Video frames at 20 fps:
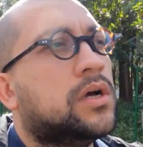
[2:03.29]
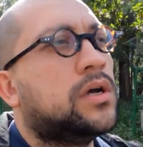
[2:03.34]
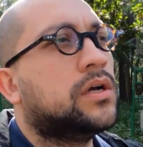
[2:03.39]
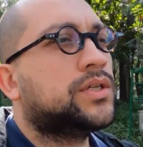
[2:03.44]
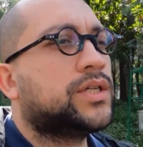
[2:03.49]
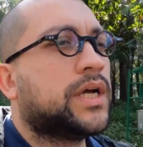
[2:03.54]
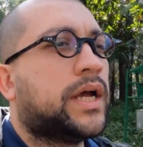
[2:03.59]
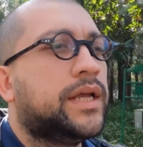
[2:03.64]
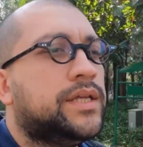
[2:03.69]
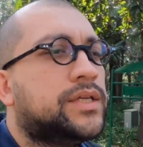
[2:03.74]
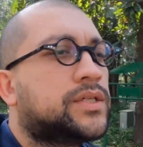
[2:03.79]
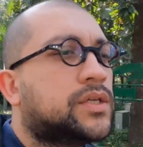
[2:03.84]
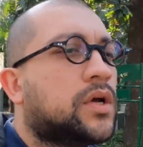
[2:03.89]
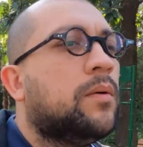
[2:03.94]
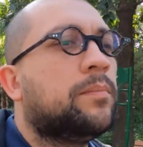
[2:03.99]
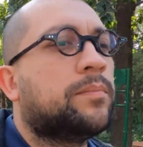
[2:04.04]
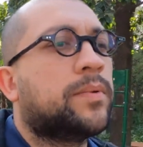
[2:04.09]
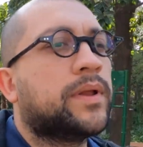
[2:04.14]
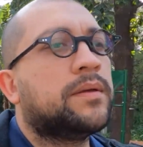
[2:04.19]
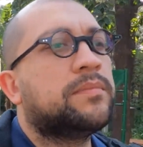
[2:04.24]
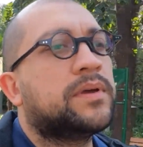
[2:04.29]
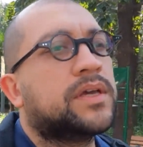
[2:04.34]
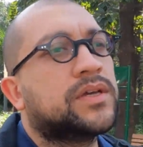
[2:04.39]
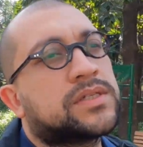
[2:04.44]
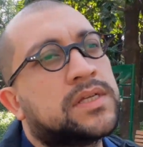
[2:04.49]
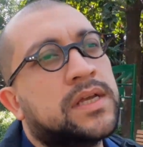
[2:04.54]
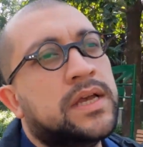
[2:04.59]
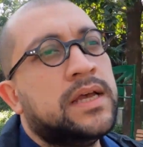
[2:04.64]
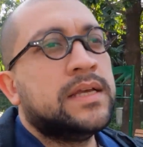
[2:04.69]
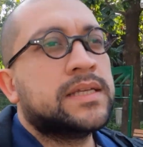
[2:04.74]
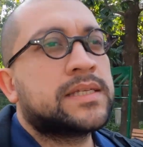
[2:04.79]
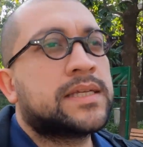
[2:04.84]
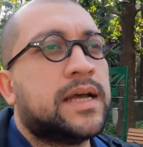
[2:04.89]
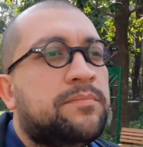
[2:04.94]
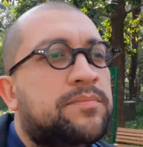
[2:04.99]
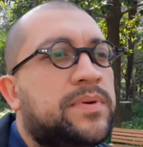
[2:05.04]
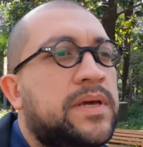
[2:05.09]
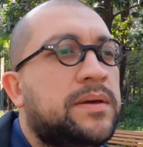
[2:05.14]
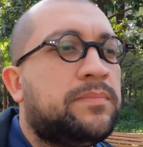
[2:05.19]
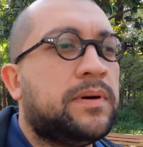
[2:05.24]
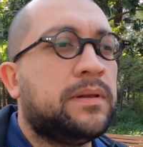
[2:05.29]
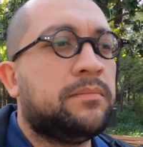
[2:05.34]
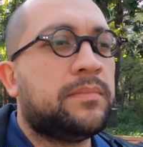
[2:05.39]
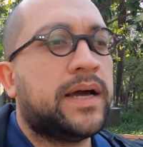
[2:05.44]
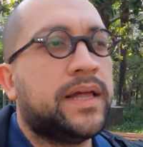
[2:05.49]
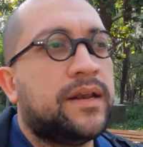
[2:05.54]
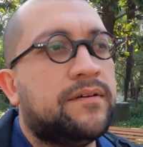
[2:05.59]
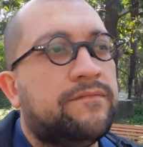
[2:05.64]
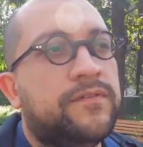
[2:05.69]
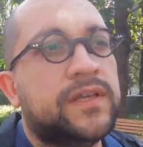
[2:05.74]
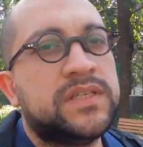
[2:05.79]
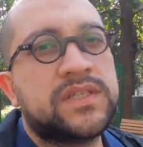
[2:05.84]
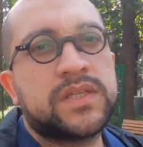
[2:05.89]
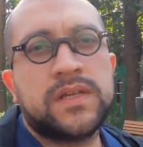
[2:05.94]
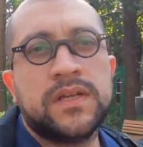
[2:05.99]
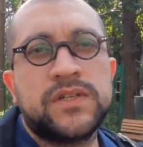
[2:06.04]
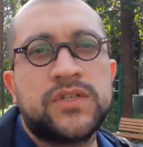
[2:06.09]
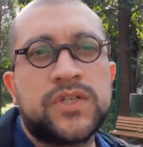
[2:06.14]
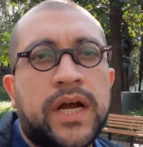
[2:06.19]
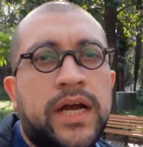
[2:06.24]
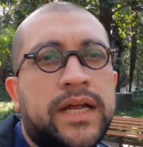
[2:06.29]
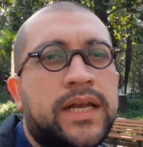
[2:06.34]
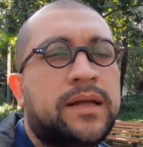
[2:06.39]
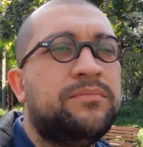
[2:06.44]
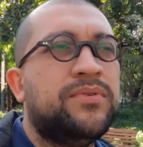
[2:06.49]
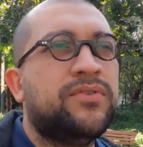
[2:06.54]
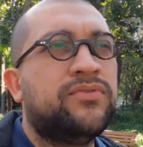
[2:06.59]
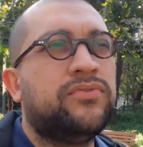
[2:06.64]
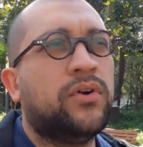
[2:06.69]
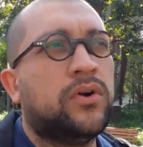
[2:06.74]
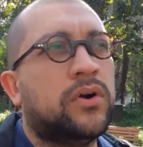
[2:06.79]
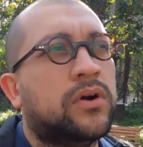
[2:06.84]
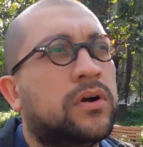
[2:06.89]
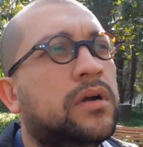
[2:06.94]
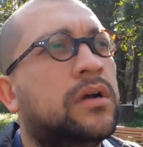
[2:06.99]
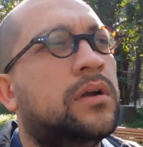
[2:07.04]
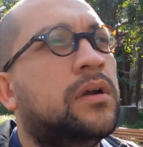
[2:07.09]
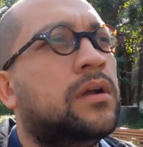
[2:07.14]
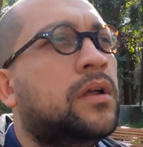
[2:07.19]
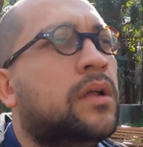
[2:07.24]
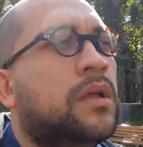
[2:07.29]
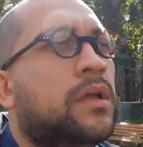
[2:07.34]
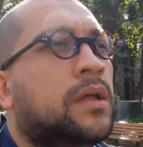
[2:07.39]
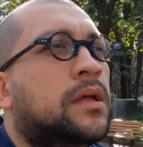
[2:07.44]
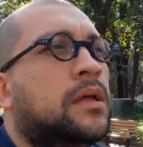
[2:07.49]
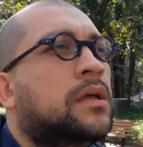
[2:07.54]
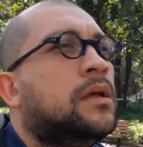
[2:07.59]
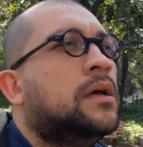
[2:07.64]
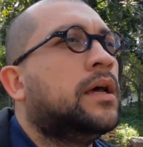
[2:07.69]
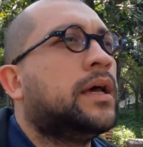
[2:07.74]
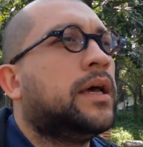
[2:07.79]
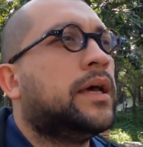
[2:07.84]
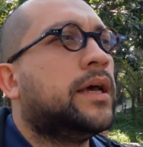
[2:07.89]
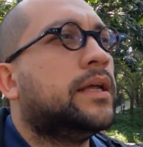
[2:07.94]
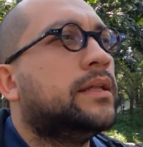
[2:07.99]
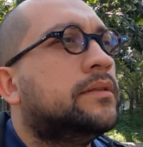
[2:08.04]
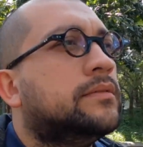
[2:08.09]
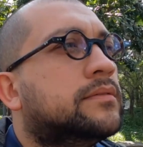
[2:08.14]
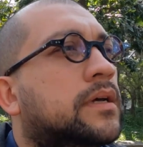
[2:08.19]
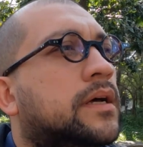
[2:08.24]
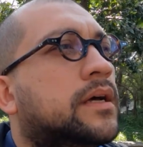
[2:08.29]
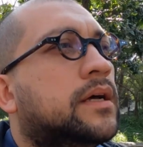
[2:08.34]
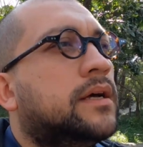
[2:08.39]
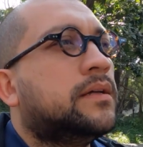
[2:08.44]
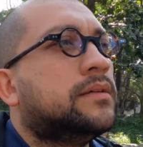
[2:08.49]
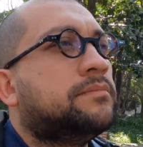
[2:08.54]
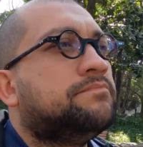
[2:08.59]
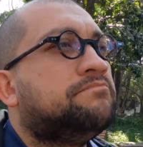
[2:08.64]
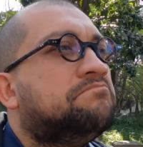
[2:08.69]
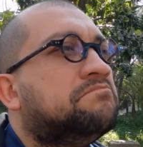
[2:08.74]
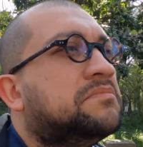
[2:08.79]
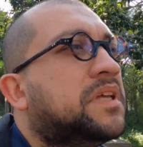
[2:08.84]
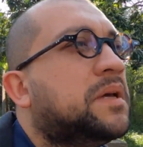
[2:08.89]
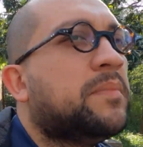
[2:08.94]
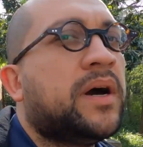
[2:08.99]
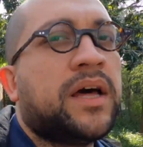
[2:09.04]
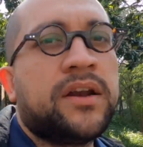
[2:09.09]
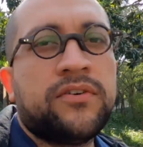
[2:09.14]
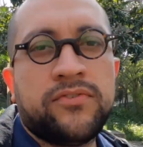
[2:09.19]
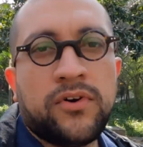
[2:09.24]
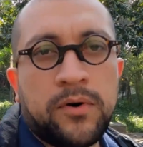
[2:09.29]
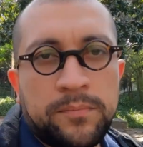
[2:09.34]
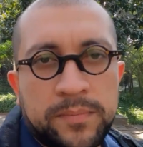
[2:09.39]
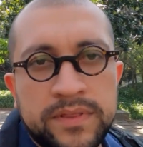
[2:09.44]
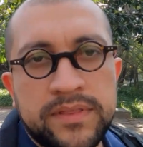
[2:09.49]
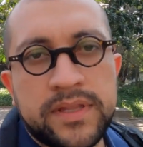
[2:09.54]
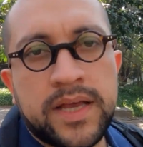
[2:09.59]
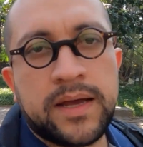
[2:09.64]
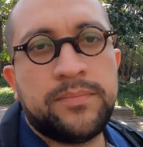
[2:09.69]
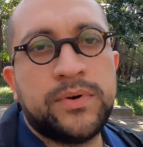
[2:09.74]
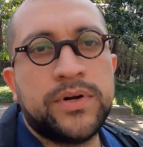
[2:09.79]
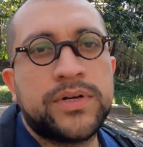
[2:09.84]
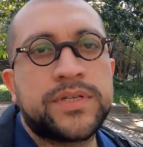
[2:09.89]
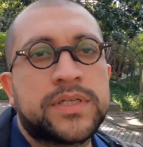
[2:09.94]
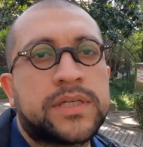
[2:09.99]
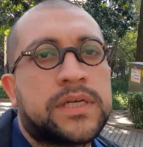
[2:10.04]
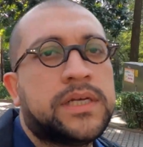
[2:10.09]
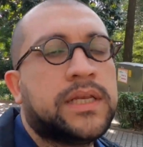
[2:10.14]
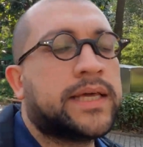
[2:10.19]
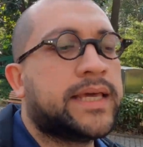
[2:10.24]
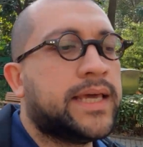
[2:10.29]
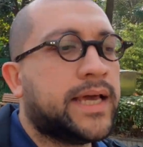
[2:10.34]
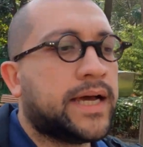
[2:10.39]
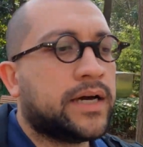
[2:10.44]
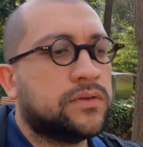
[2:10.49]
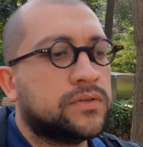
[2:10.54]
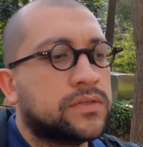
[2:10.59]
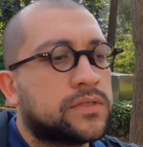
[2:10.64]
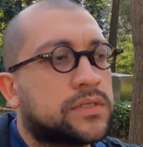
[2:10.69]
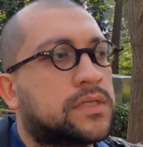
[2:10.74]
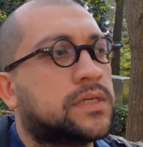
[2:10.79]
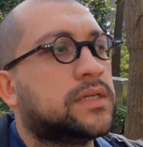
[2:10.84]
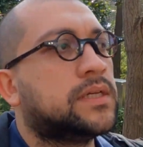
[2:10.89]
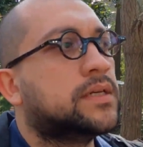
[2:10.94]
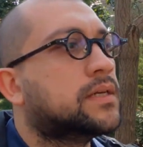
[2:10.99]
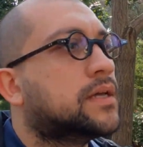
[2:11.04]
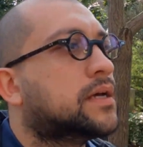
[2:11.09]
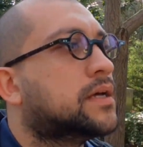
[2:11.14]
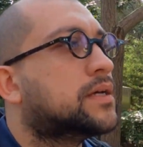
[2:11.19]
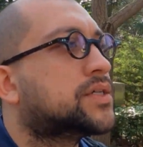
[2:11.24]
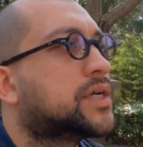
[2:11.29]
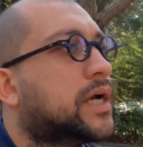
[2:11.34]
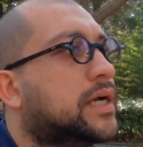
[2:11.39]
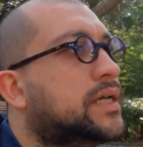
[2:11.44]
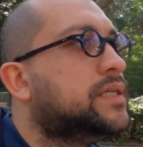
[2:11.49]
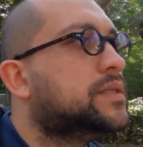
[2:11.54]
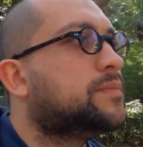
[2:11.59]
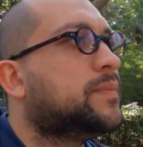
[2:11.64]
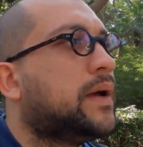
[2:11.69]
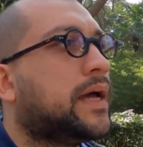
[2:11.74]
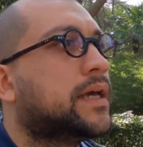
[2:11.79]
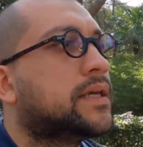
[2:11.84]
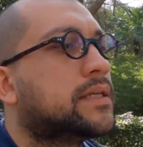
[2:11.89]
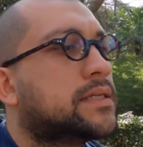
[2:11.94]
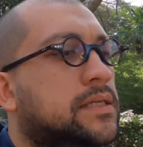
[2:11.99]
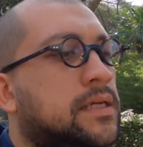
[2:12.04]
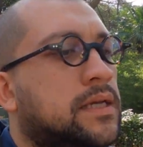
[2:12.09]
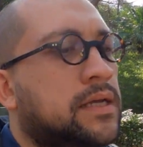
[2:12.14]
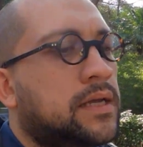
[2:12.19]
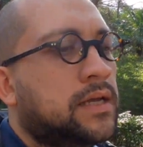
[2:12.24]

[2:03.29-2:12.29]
Chinese company, because some people might have visited China before and they might have opened their personal accounts in Chinese banks,